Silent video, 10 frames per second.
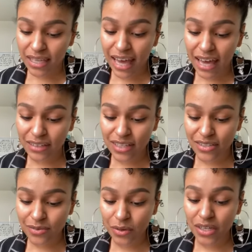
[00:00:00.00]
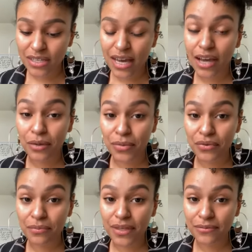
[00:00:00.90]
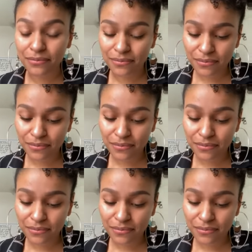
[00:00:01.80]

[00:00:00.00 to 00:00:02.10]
catalyst for an entire movement.